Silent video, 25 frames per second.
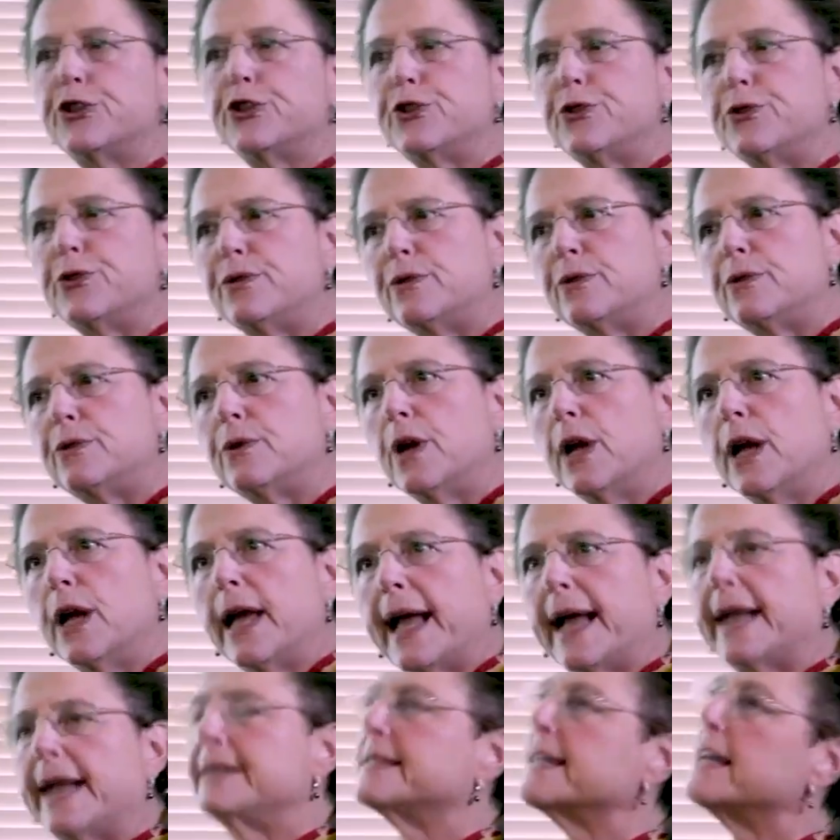do,
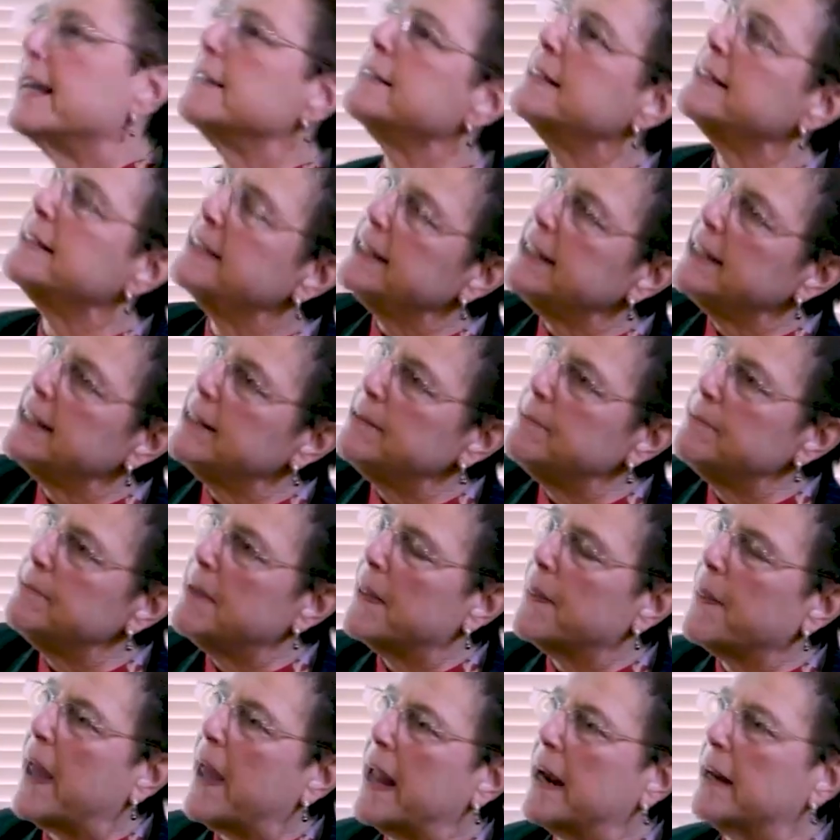it does
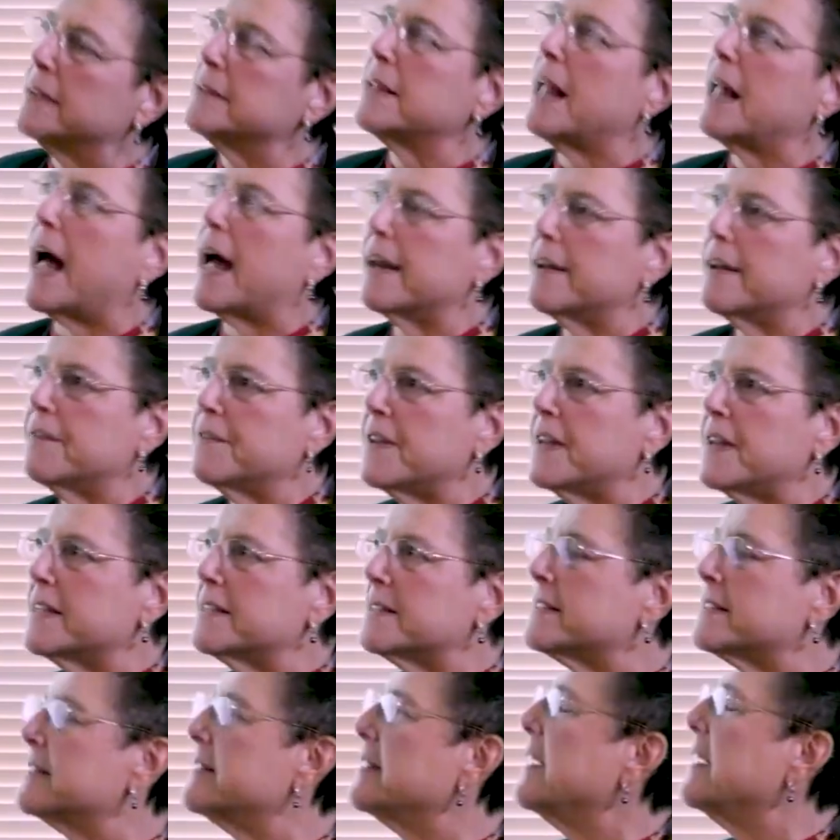seem that a lot of
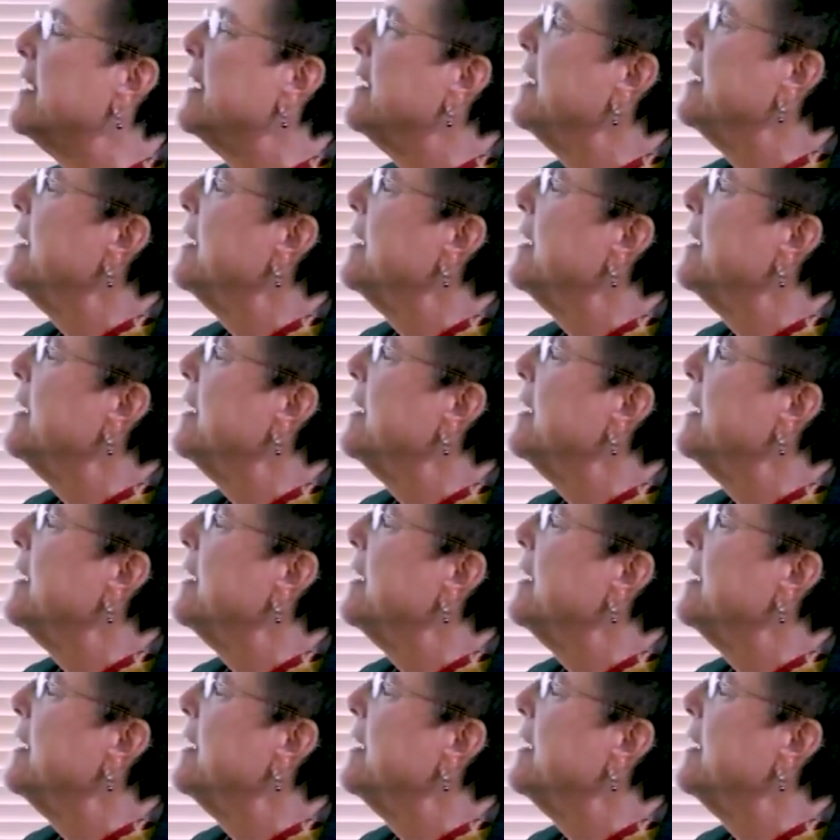this